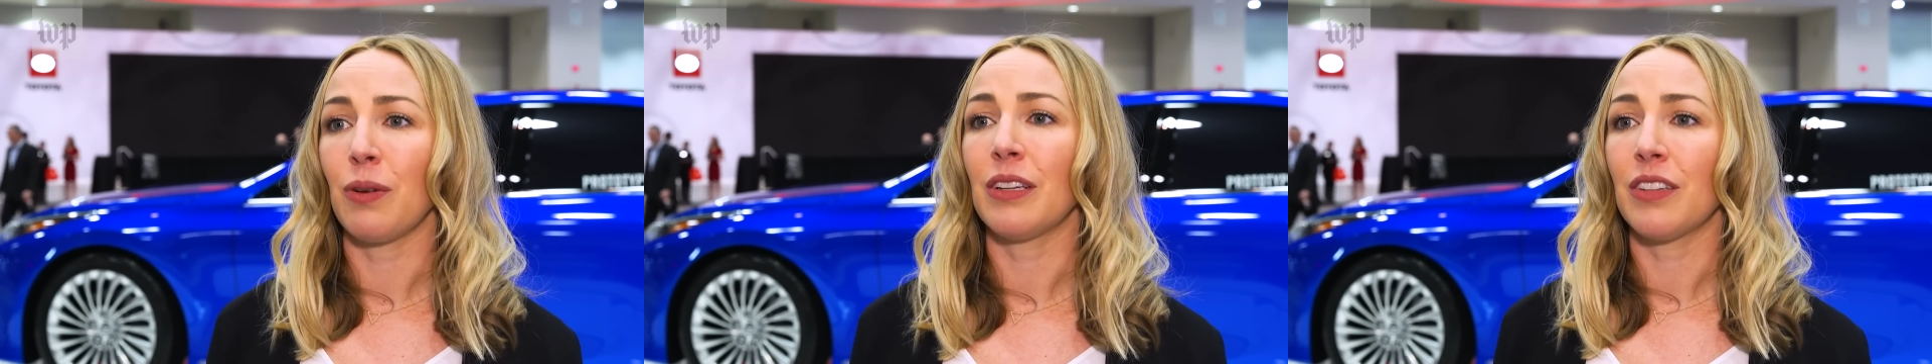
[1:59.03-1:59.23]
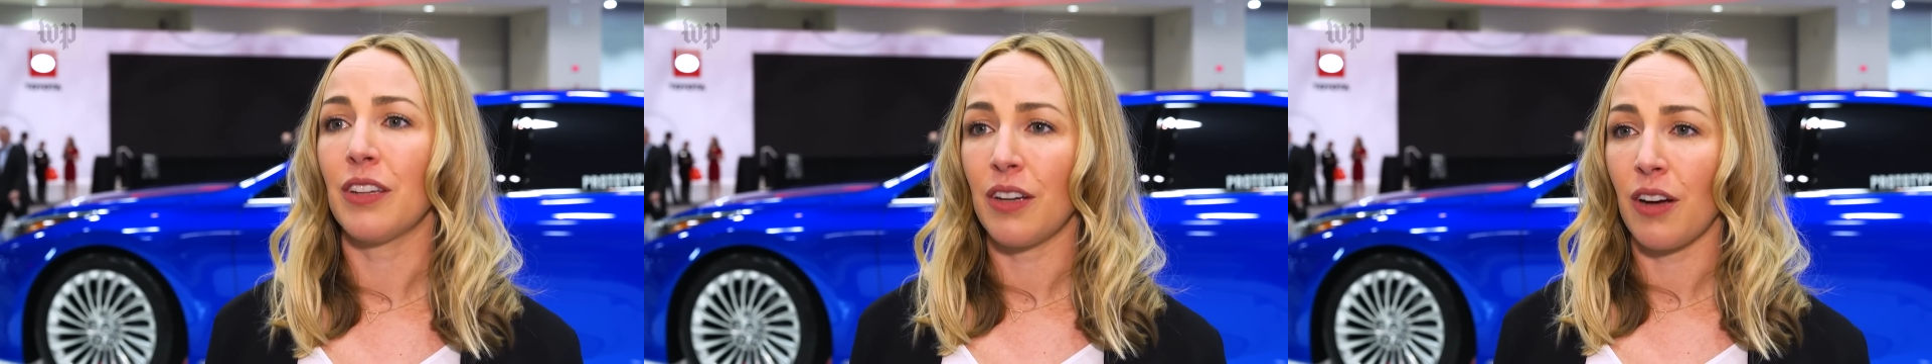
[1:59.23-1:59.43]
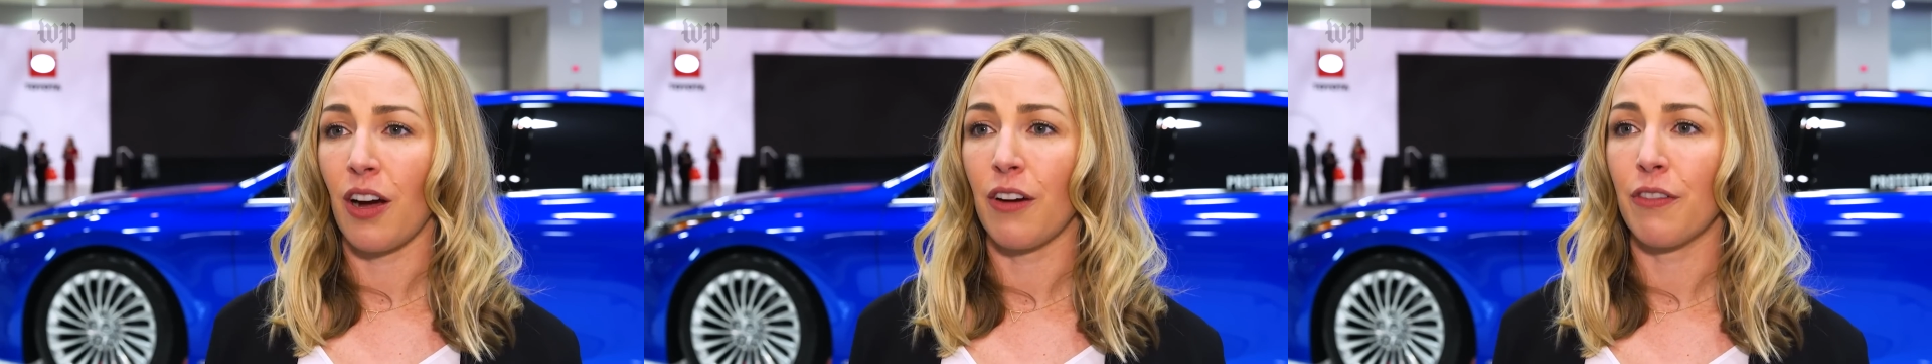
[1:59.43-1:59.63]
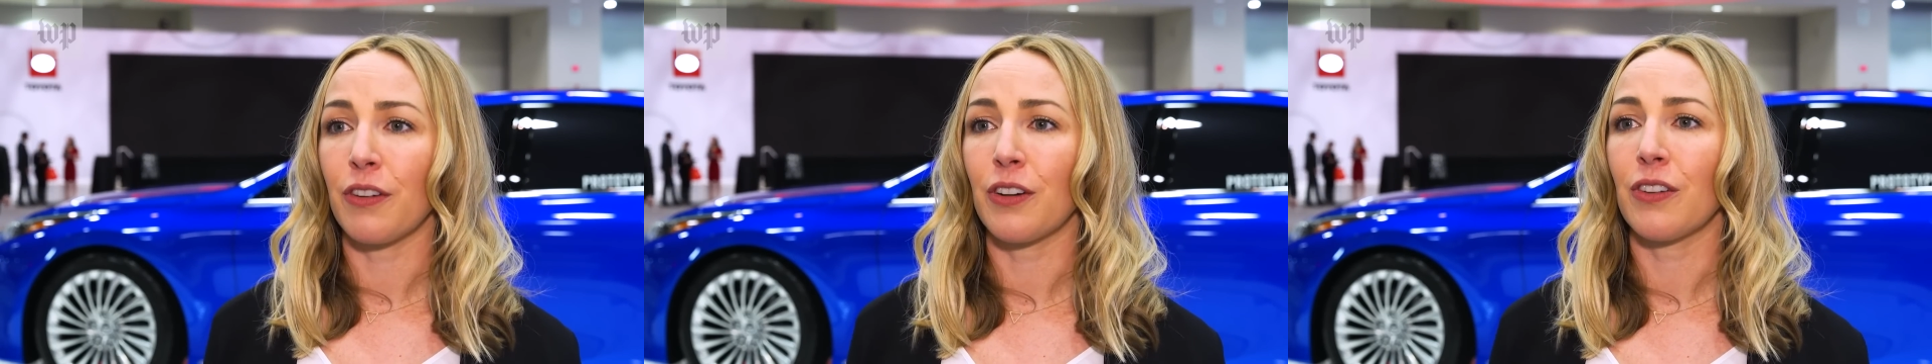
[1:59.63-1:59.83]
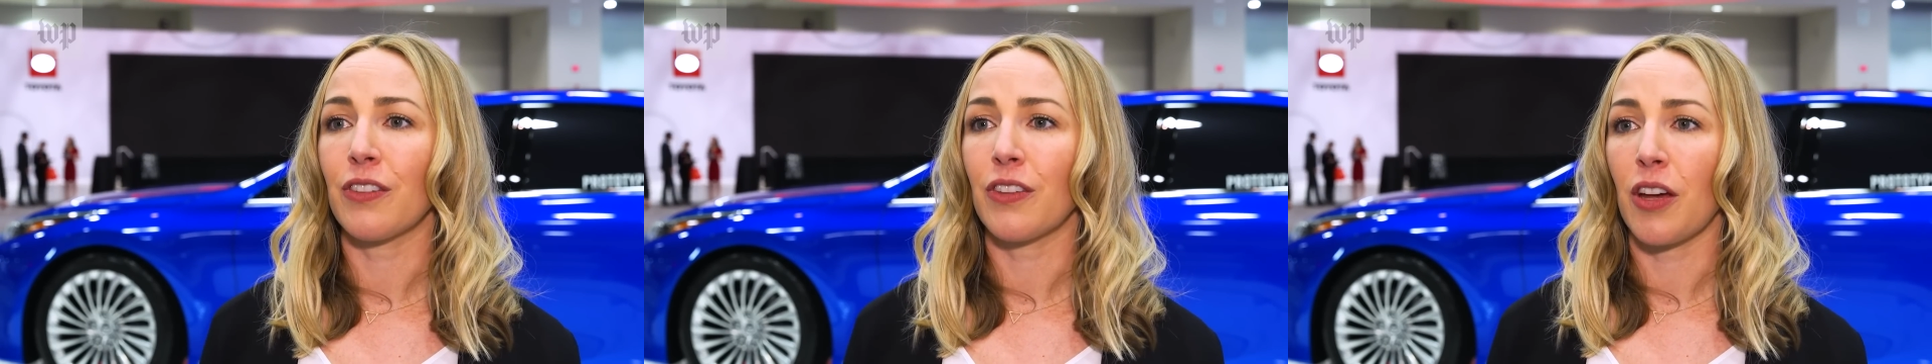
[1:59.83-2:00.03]
We did
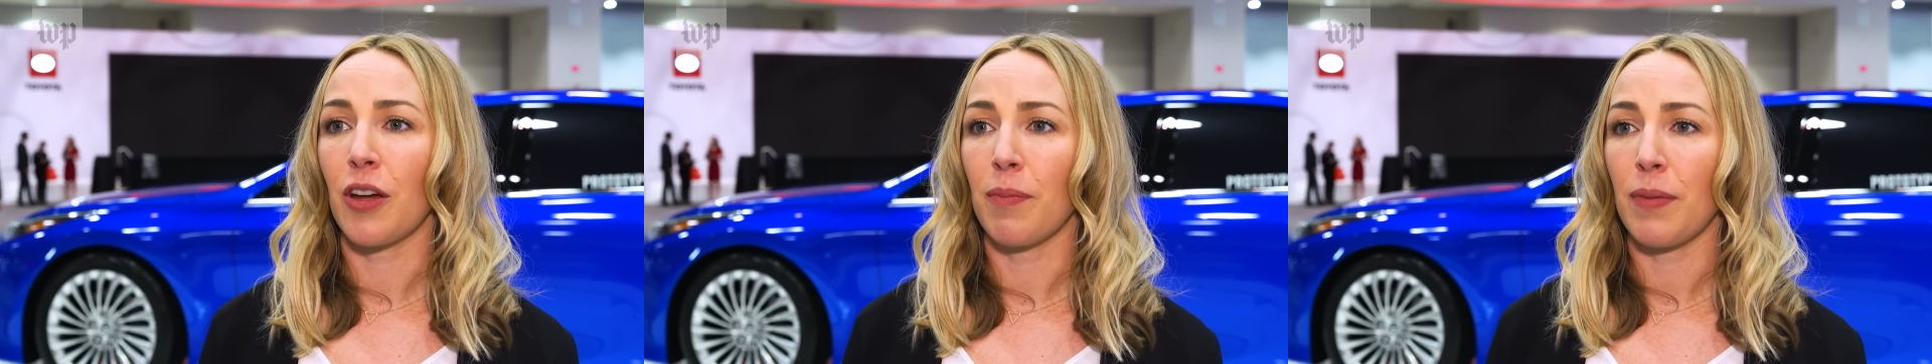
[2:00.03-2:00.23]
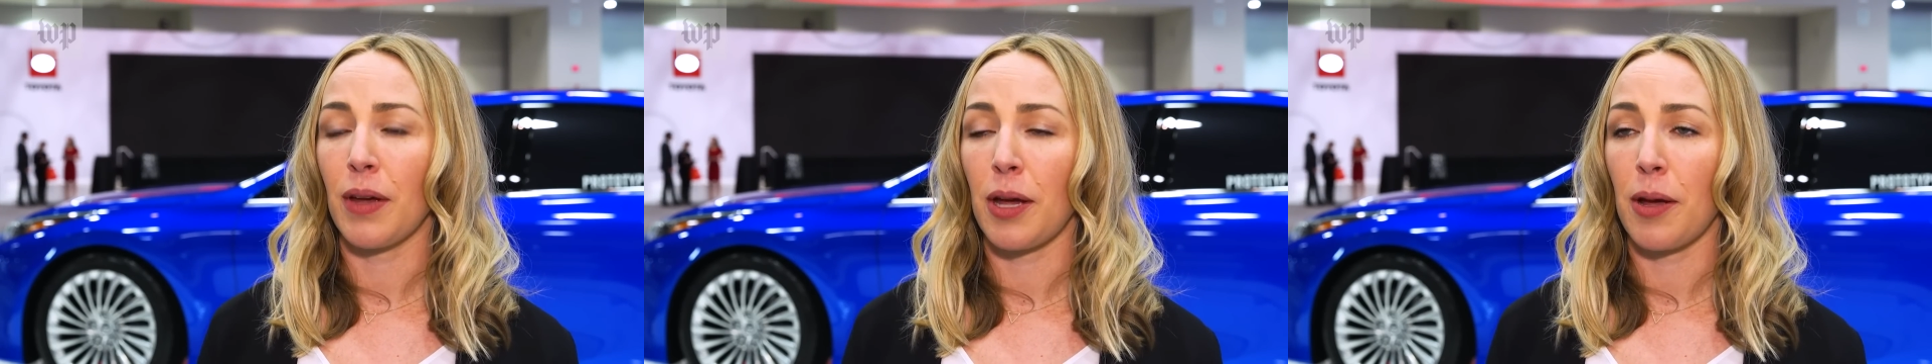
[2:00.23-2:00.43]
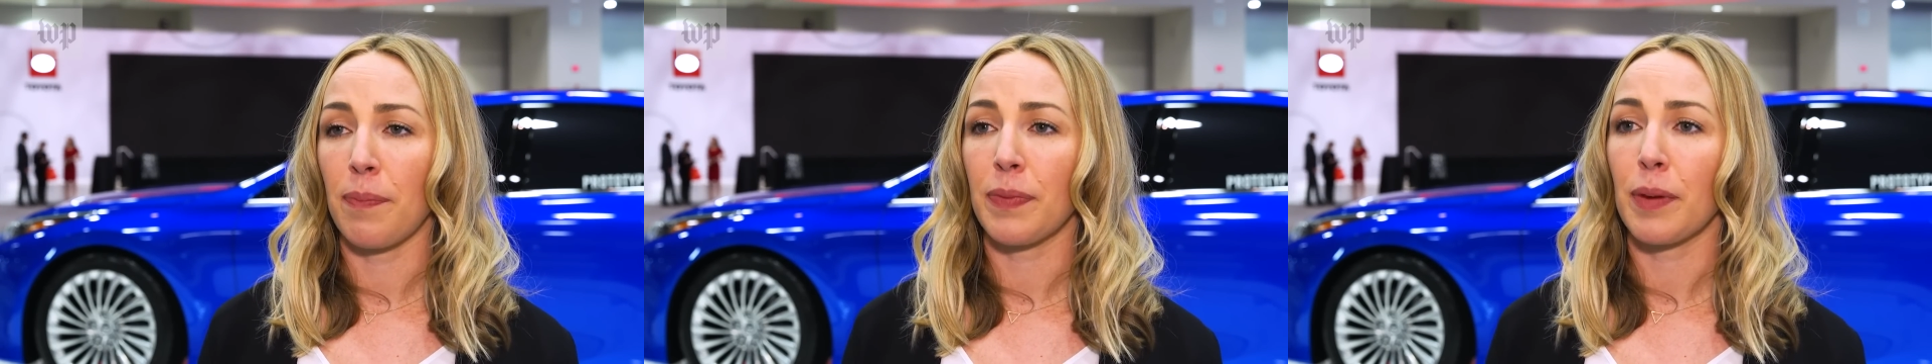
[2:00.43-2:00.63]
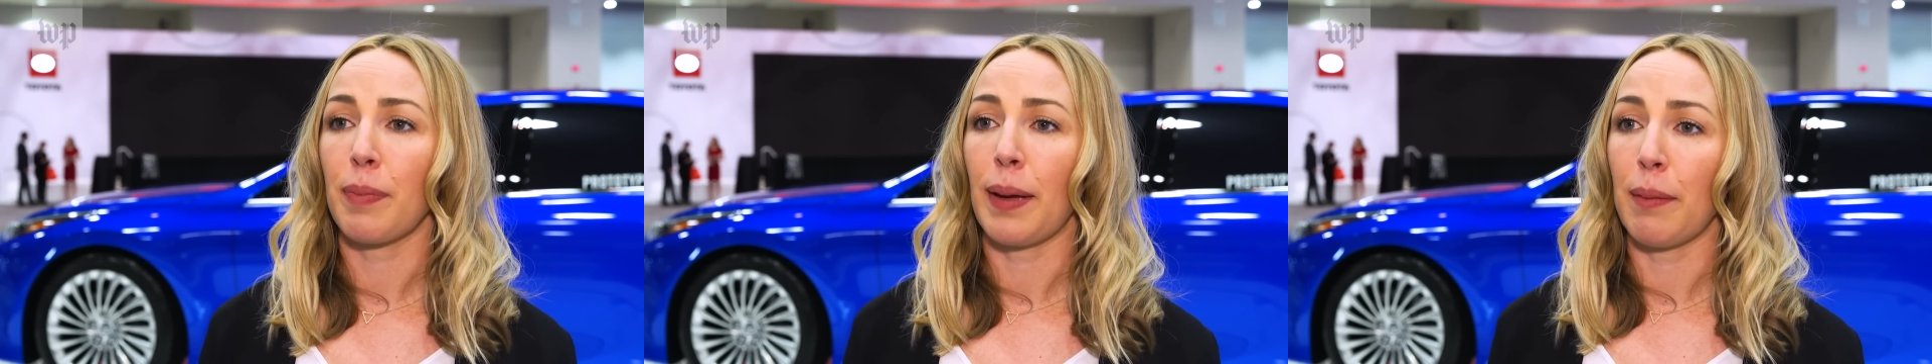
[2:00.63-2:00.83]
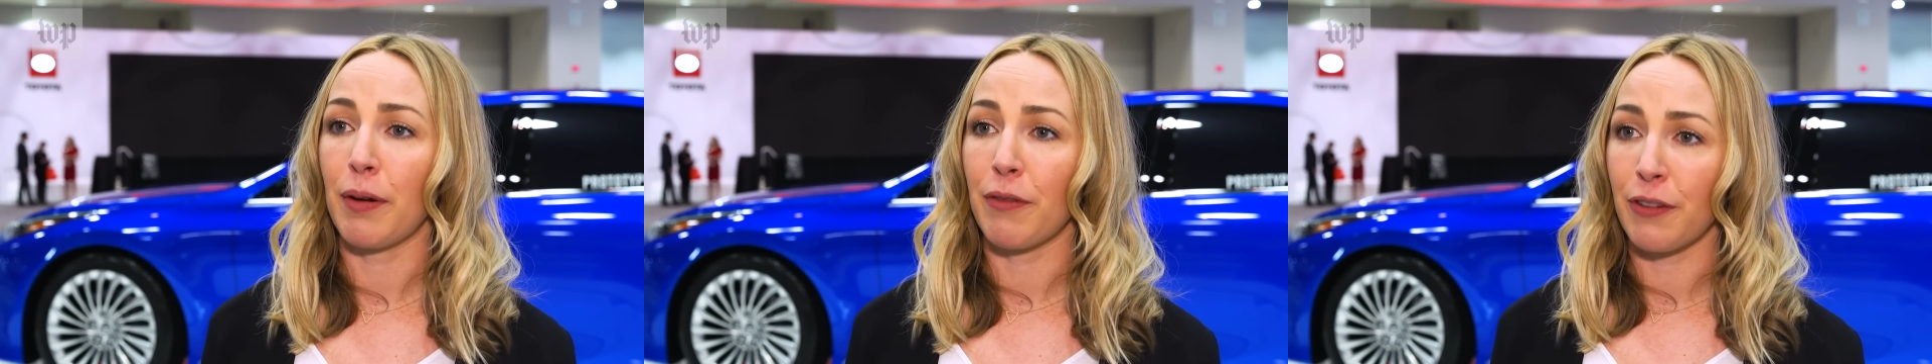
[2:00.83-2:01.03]
offer some
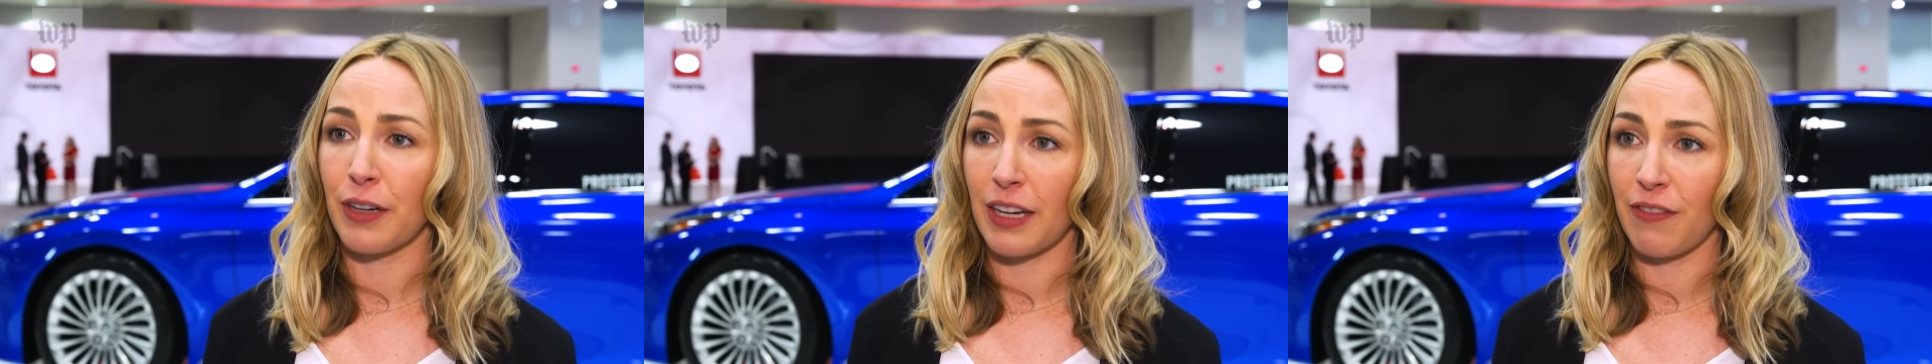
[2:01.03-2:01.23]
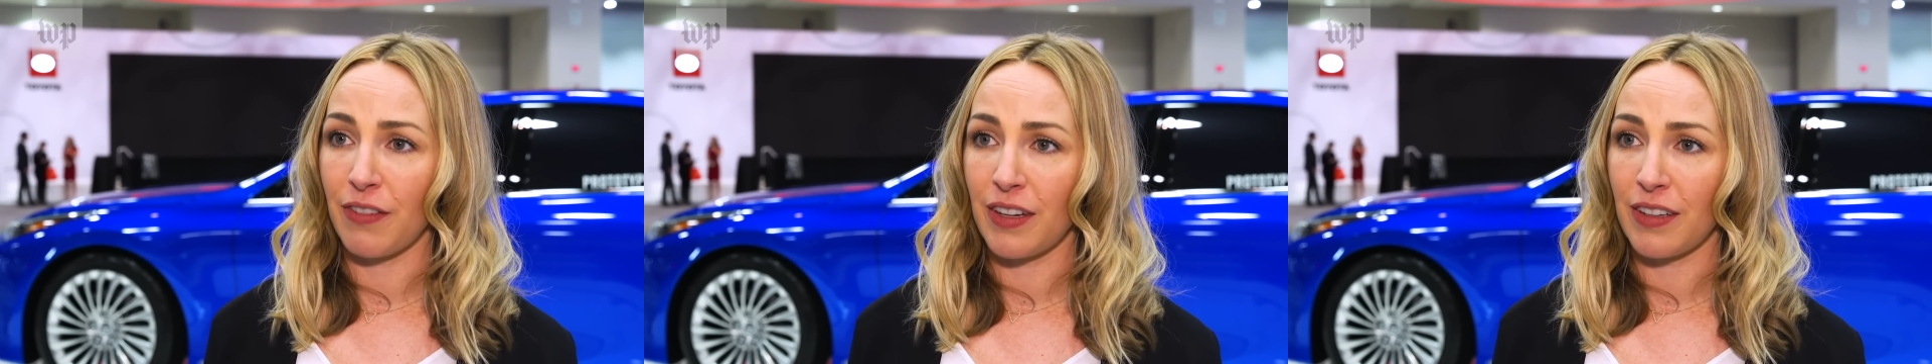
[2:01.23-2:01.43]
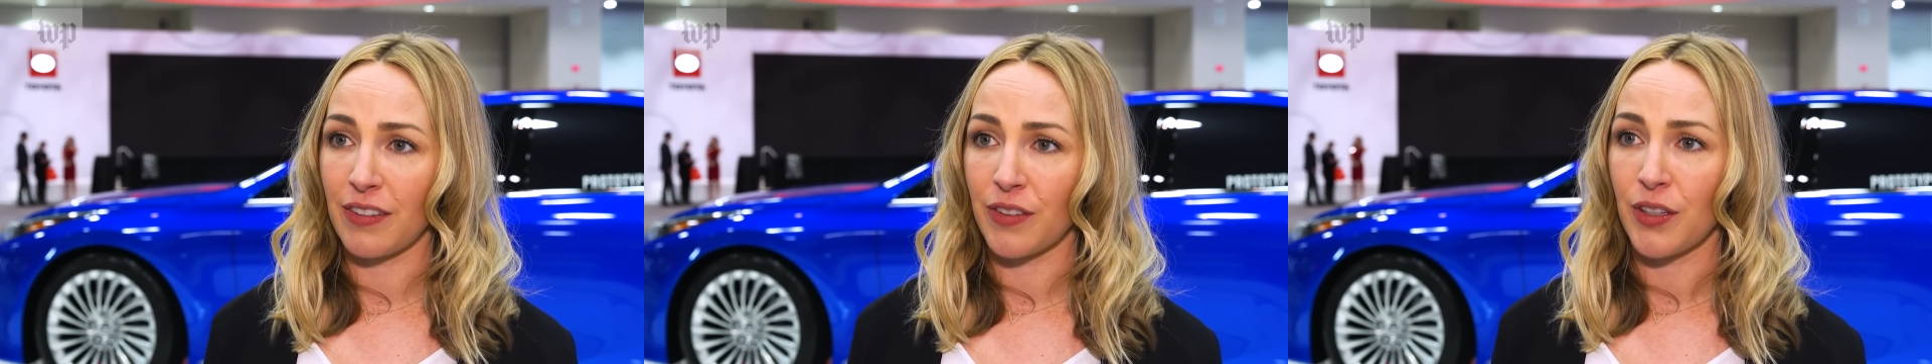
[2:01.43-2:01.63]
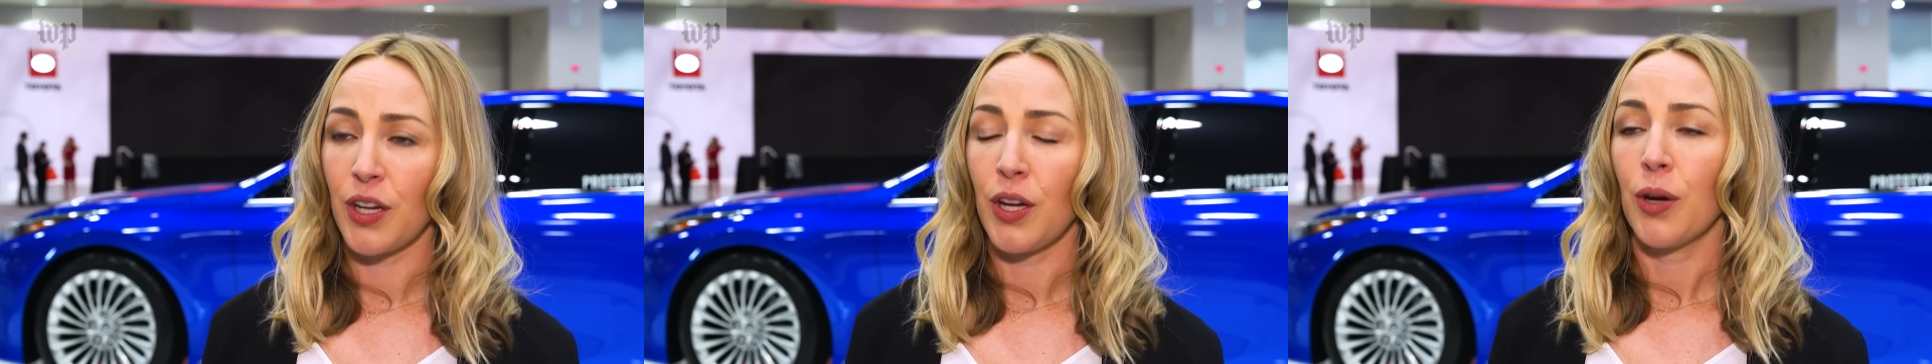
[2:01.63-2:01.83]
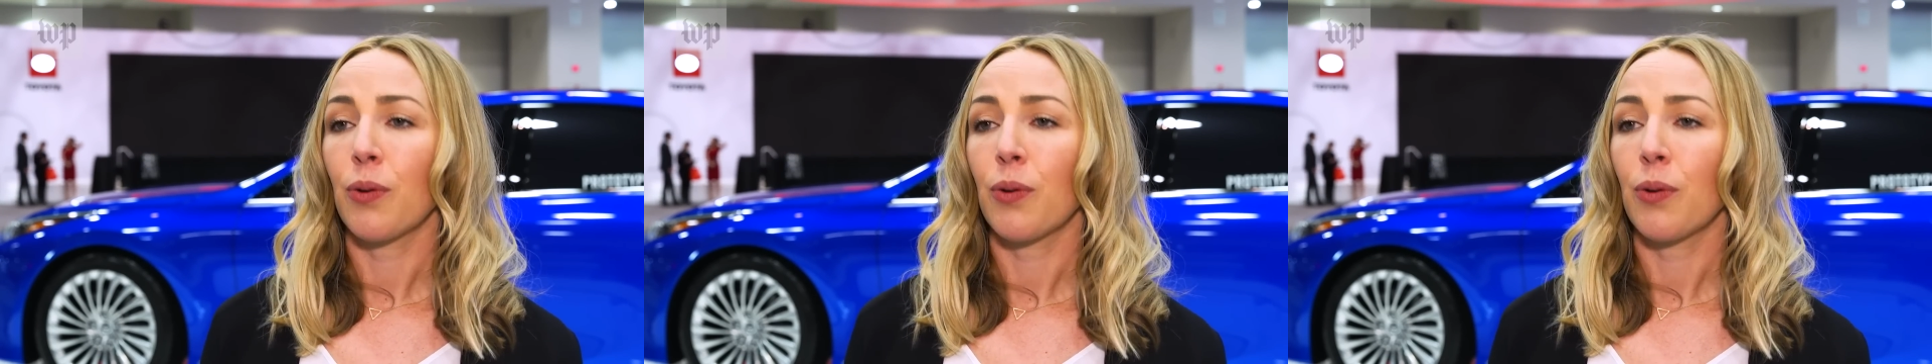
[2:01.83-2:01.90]
payment forgiveness.